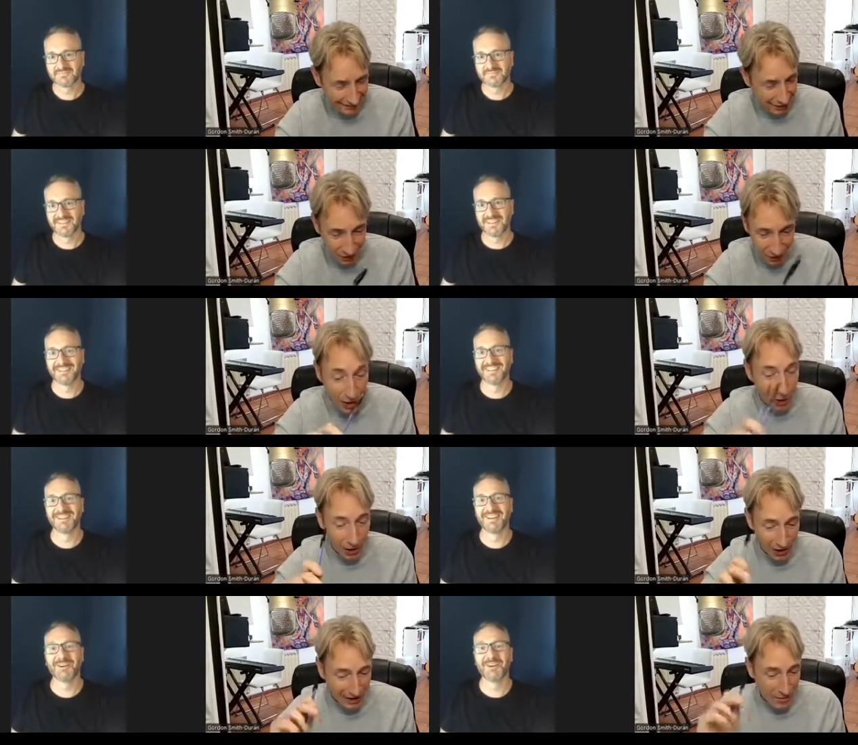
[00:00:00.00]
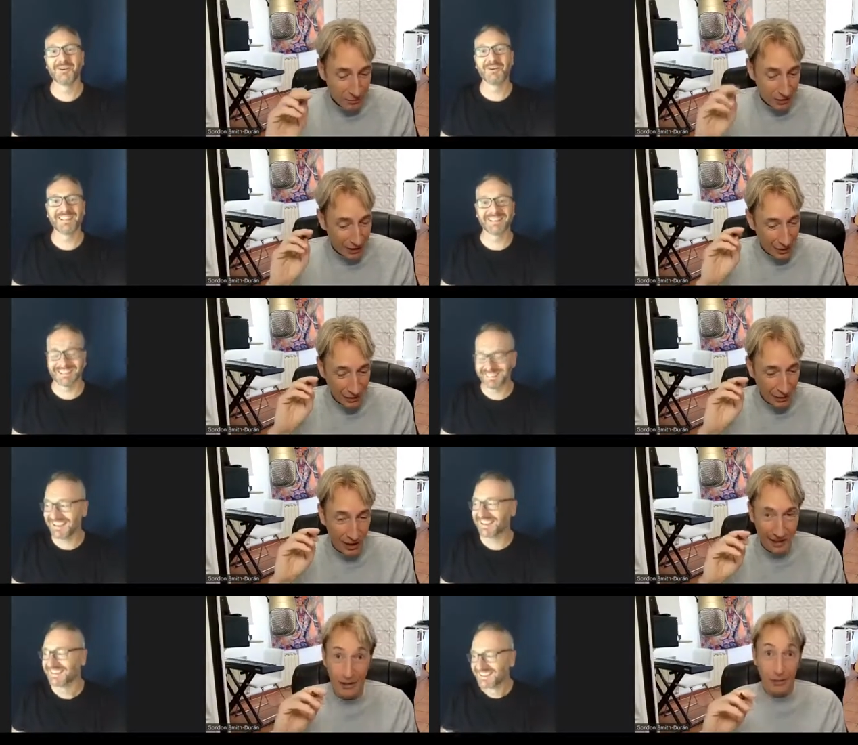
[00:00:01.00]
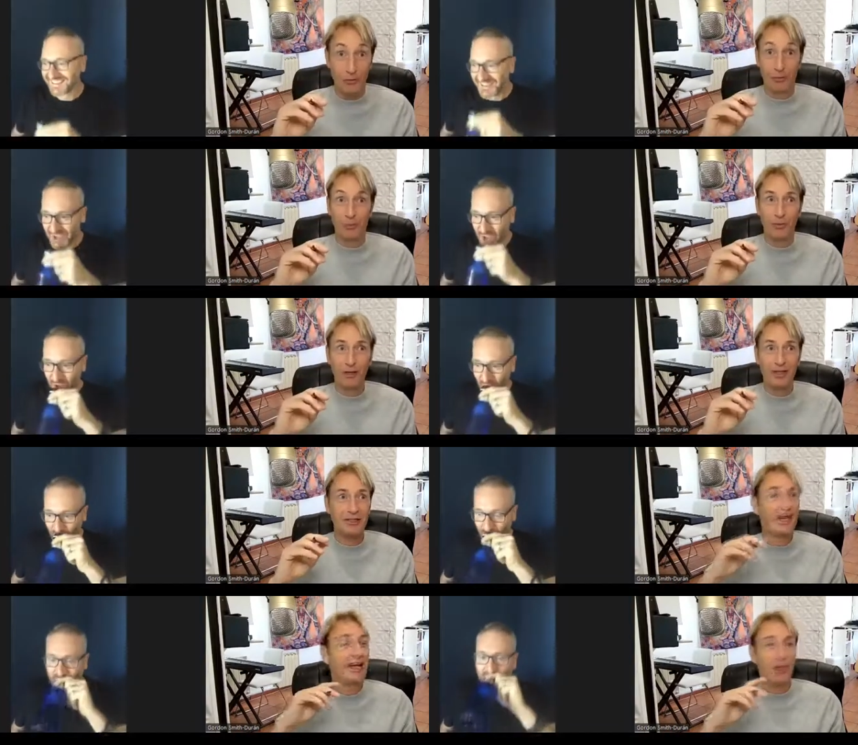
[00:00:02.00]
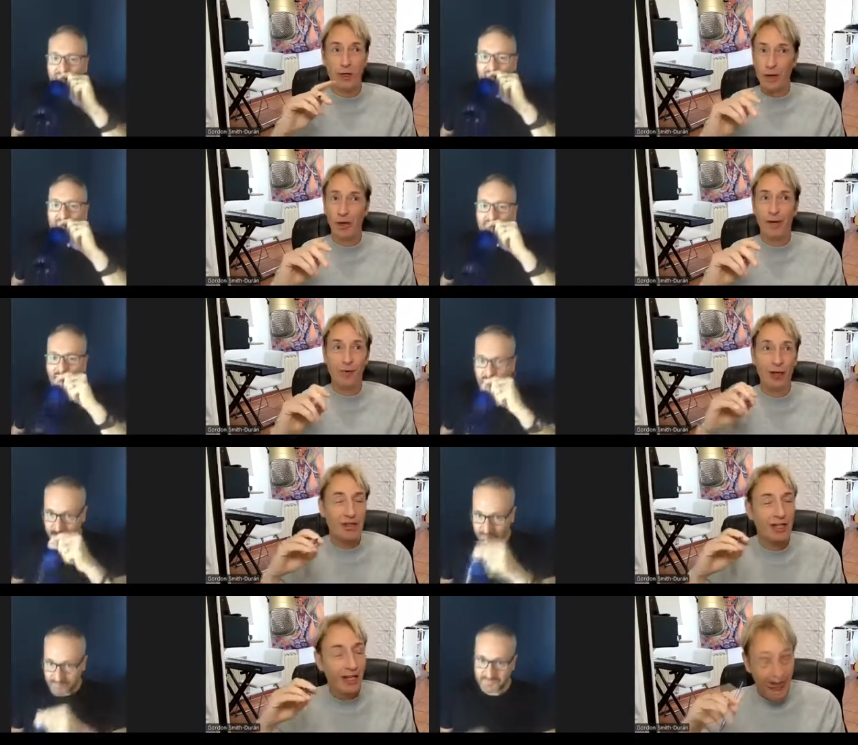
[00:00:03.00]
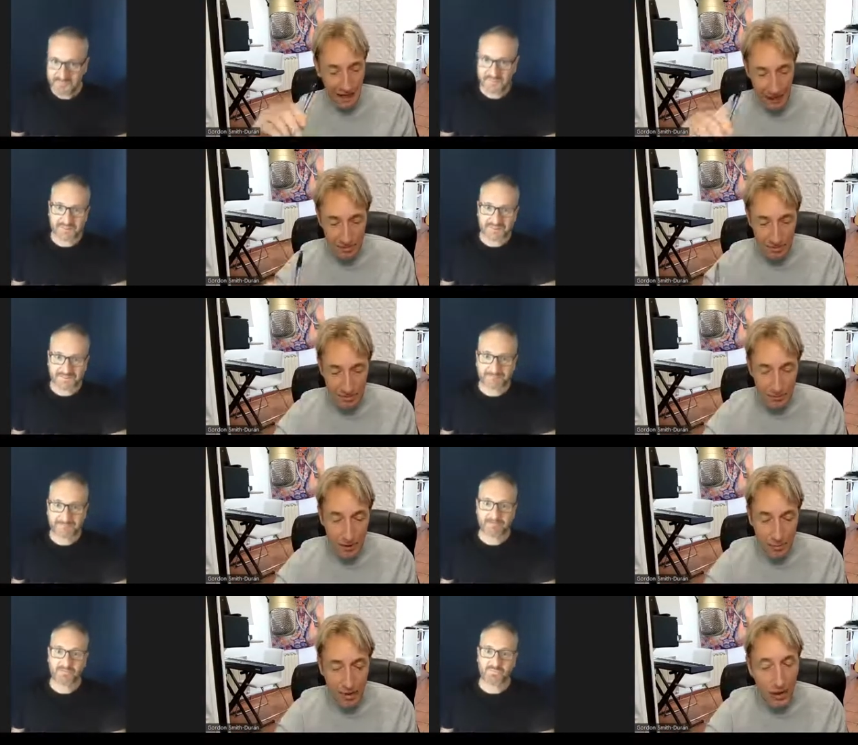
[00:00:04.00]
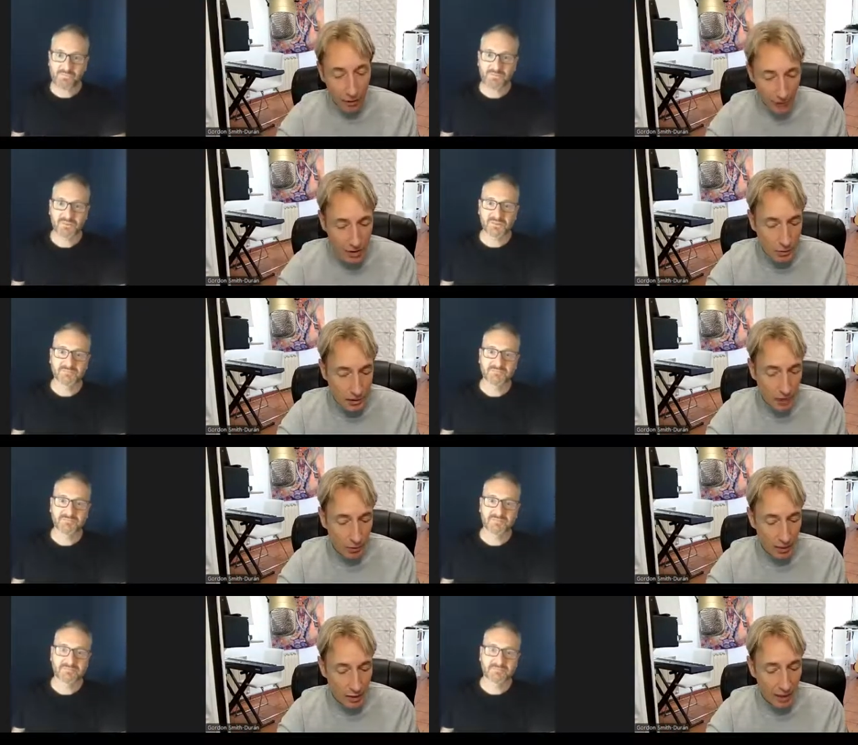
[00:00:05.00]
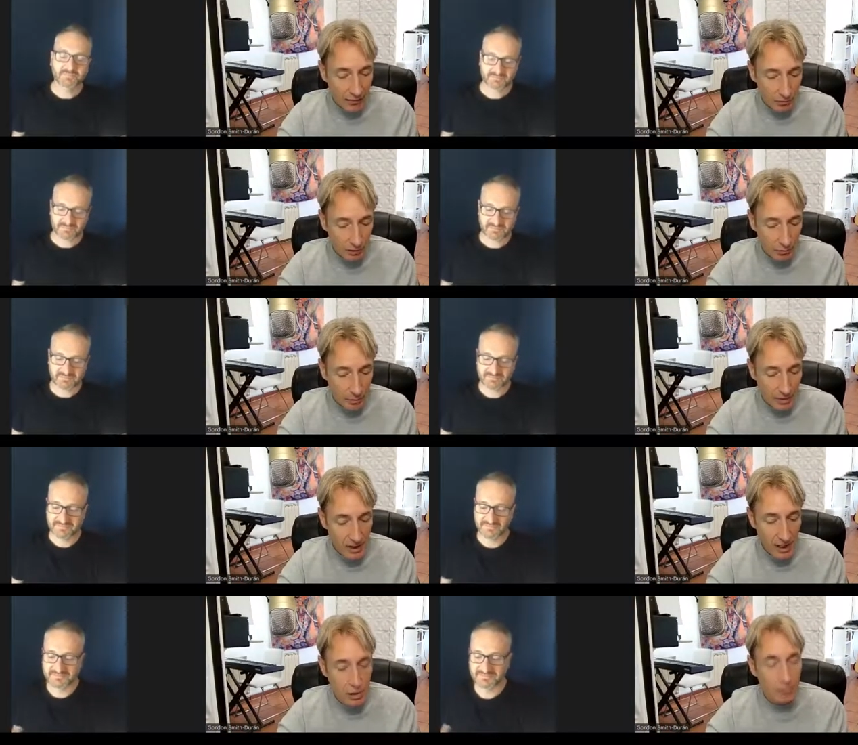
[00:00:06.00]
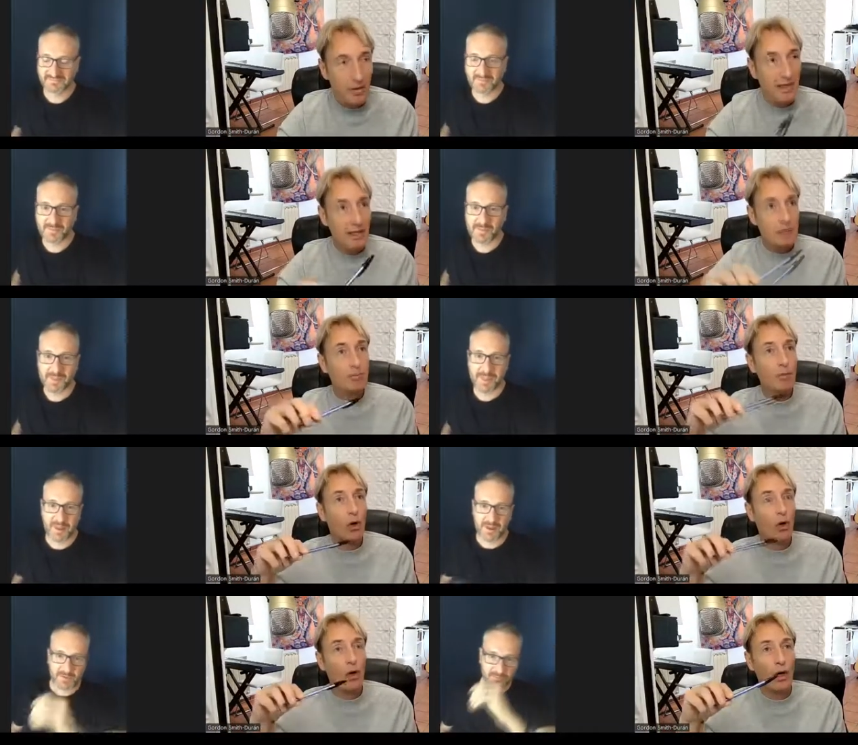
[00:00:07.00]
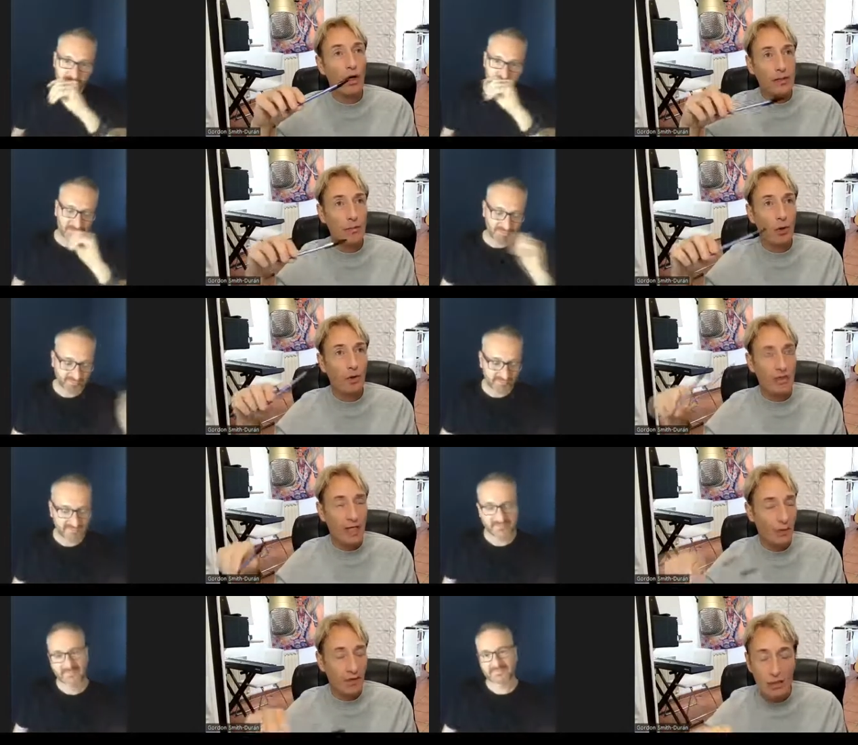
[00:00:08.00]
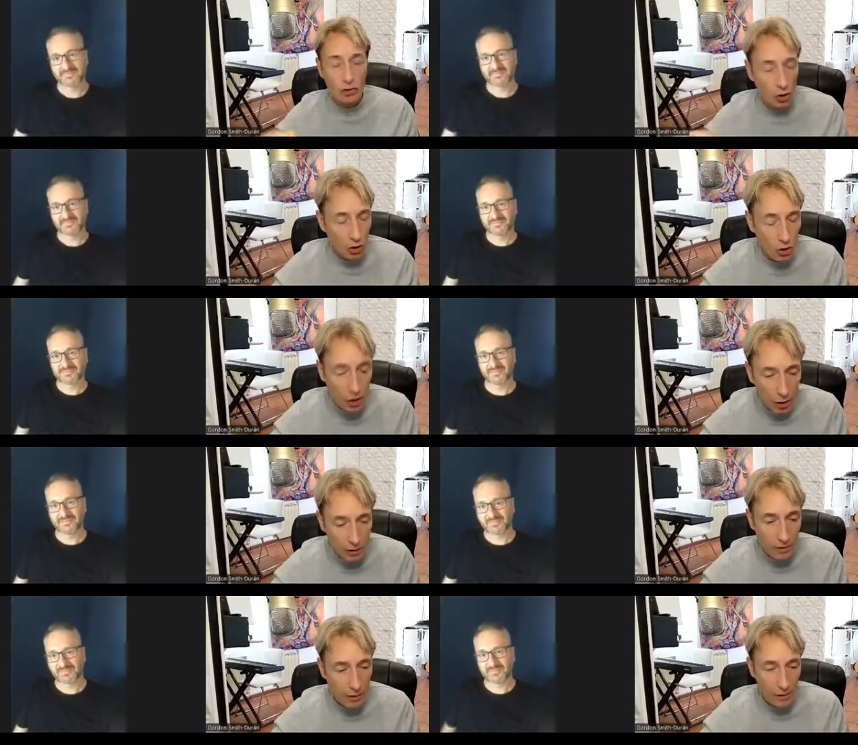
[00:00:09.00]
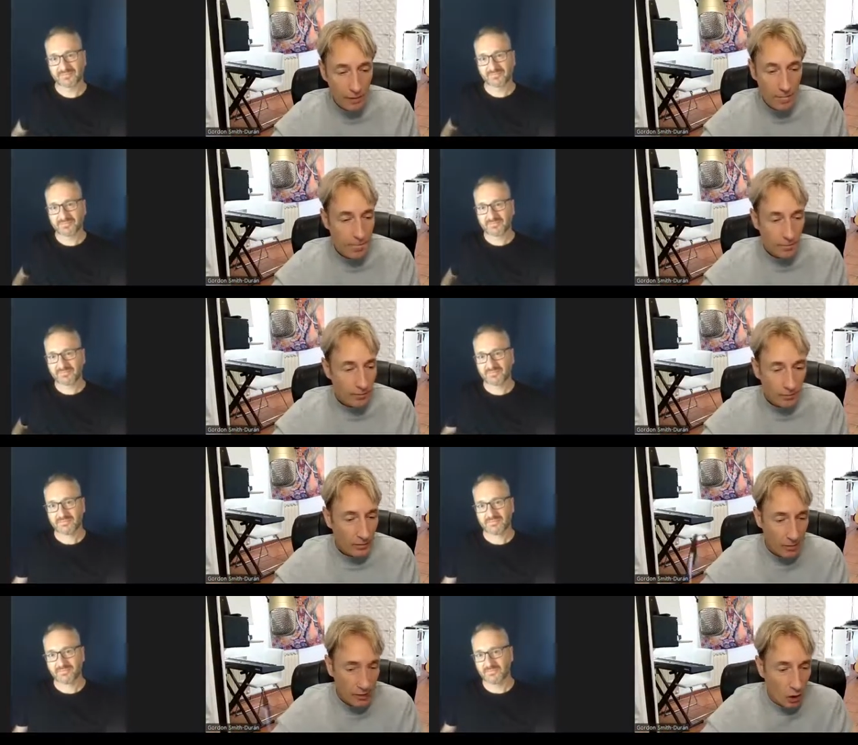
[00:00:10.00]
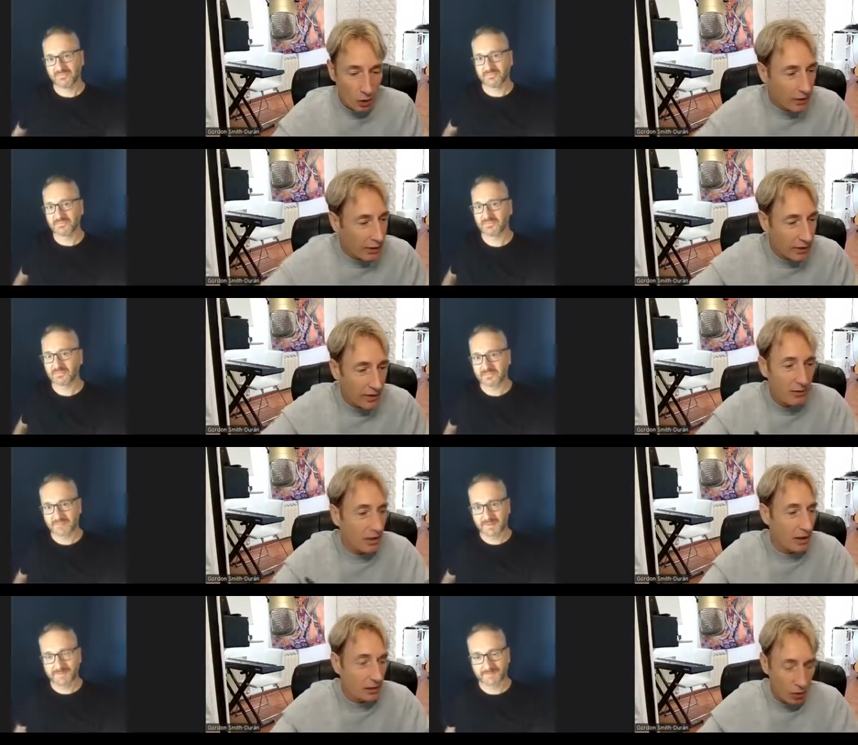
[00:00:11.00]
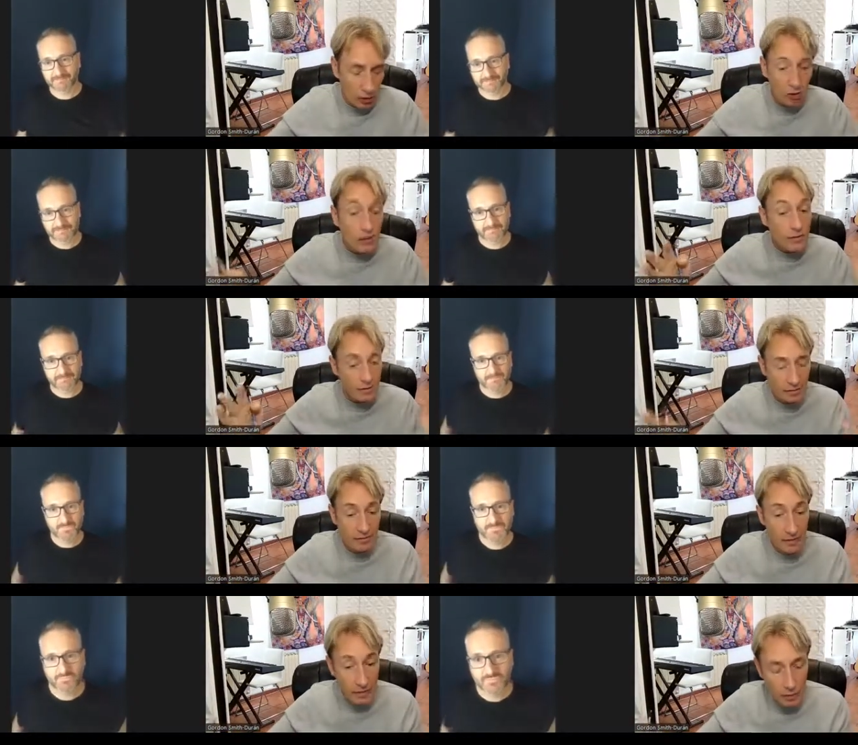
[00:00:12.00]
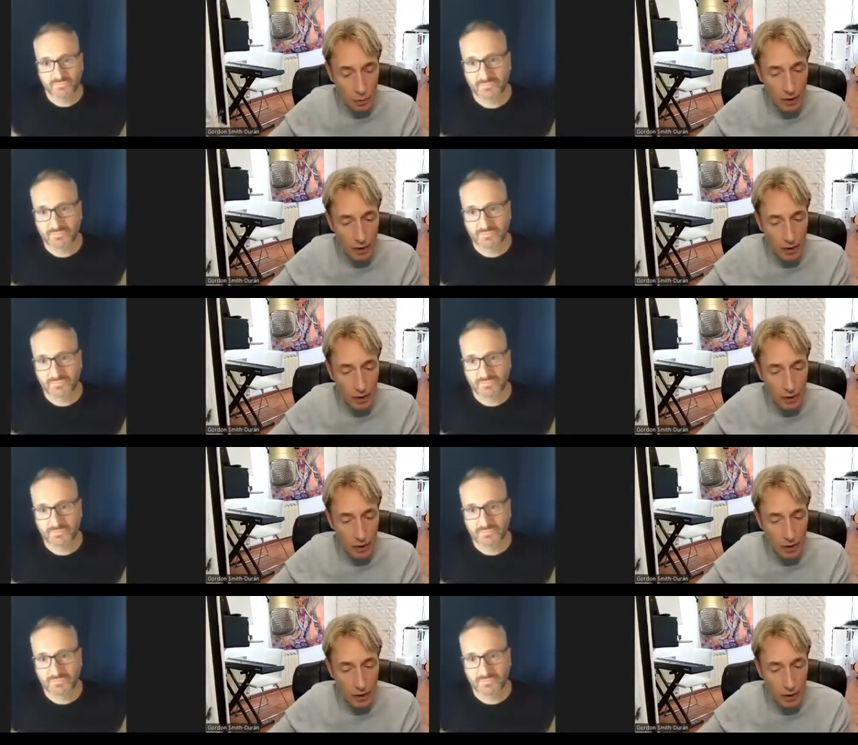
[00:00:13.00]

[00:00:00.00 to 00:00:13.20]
Speaker 1: hooligan, you yeah. hooligan? What? No, I'm not. Um, but obviously, we yeah we do have a reputation, but that's more that's more in the south. In Torrejon, you know, the, the it, Torrejon's filled